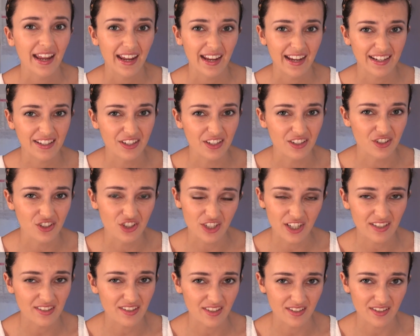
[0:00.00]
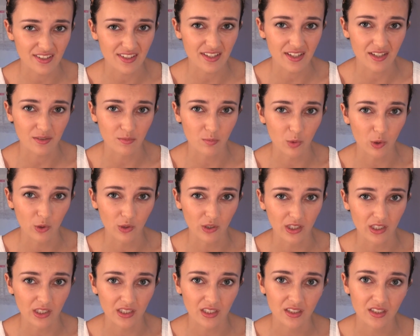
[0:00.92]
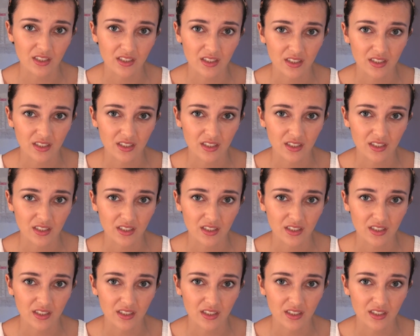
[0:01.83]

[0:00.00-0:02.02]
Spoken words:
and congest your skin more.